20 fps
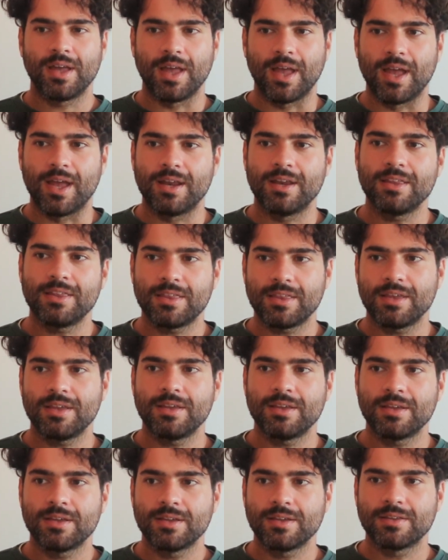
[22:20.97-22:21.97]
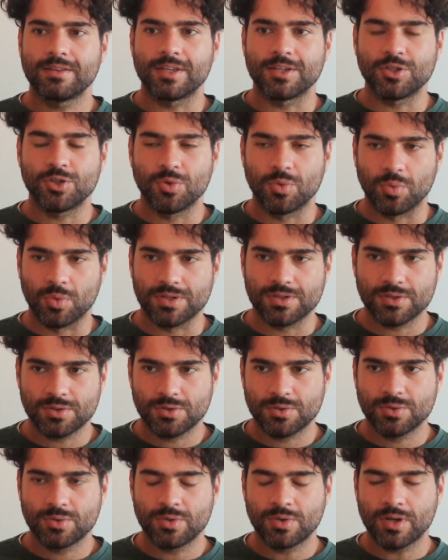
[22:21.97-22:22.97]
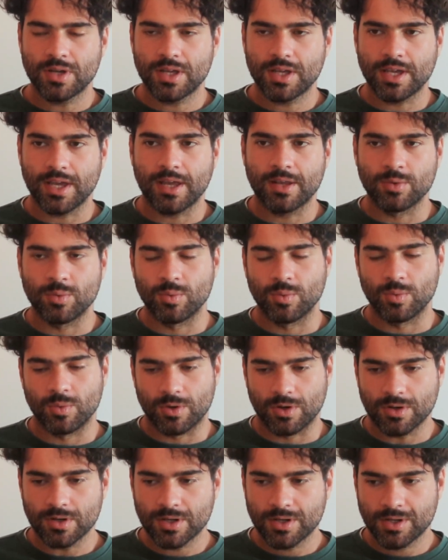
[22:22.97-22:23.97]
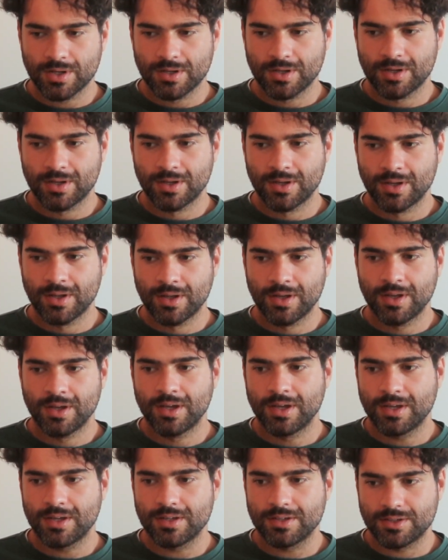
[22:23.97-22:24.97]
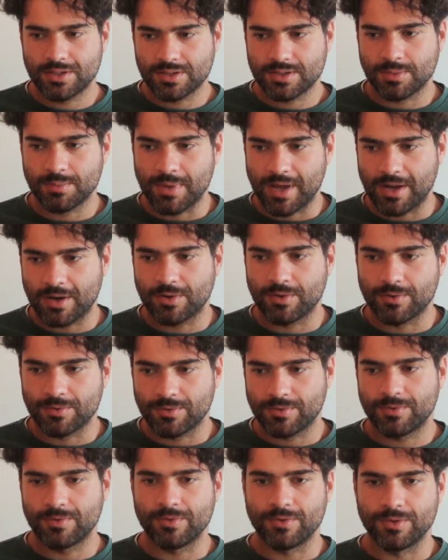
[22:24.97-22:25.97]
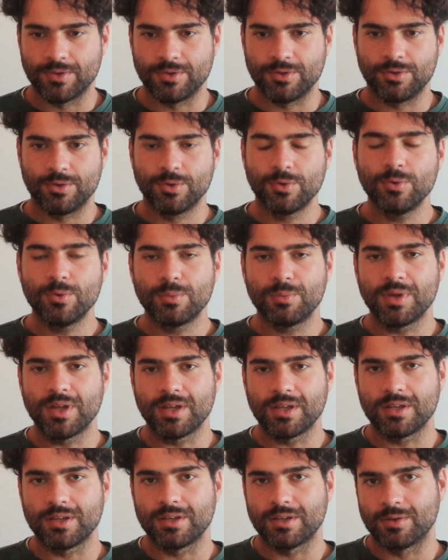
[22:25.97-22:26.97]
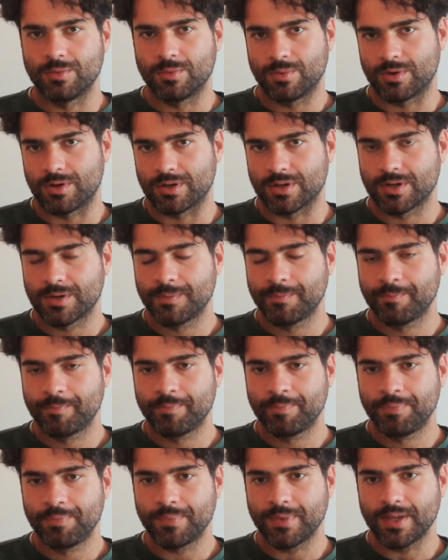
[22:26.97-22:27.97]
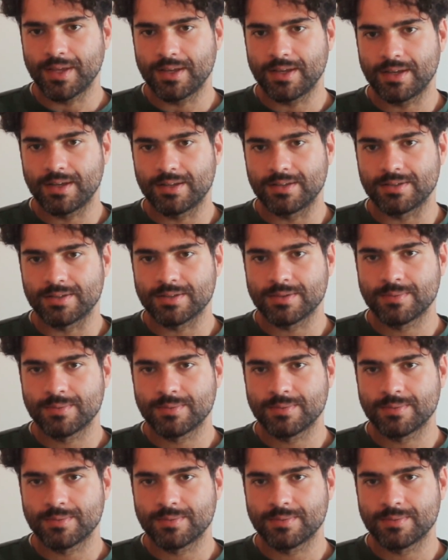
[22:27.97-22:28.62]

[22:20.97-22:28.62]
Anything that you want to do can work. It's just a matter of you making it work. And